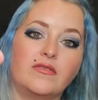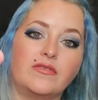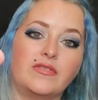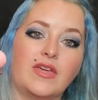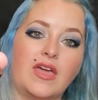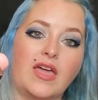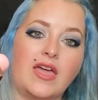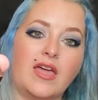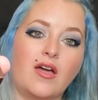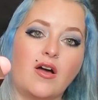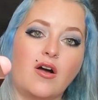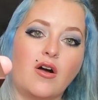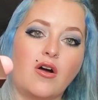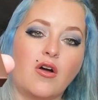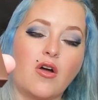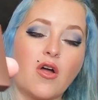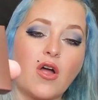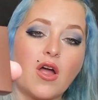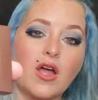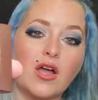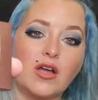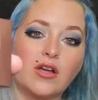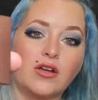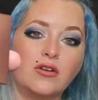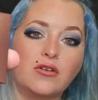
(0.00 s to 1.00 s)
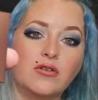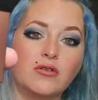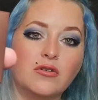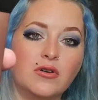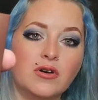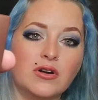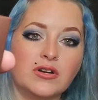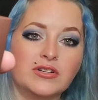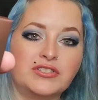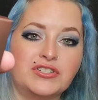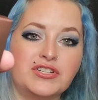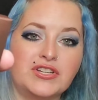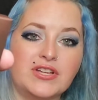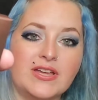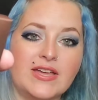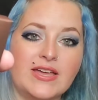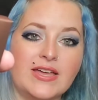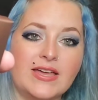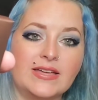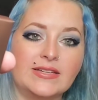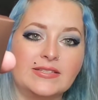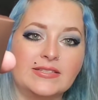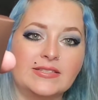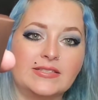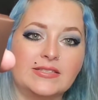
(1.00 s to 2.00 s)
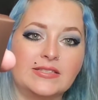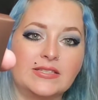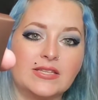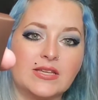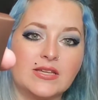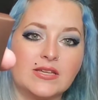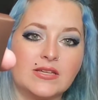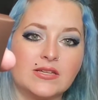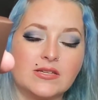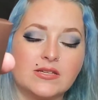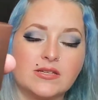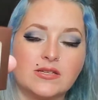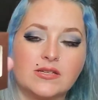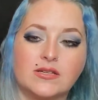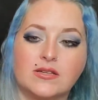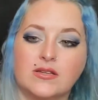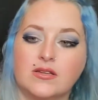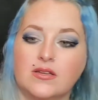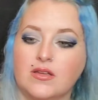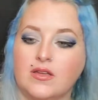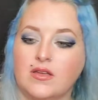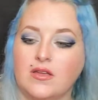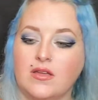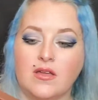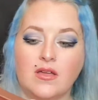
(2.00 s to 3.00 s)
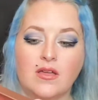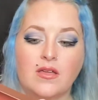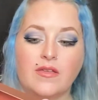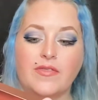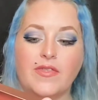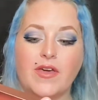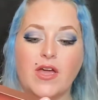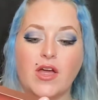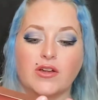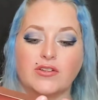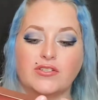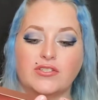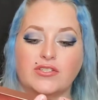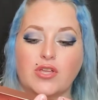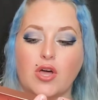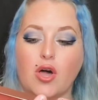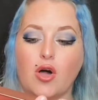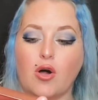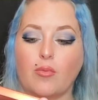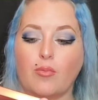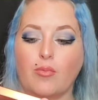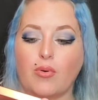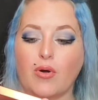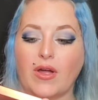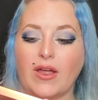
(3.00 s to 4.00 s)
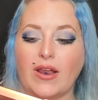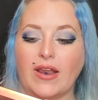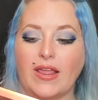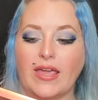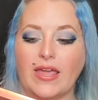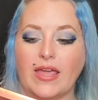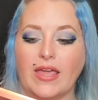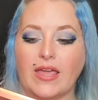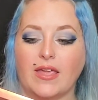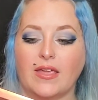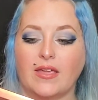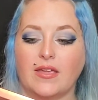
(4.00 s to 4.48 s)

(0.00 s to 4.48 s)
They are gorgeous. They're so pretty.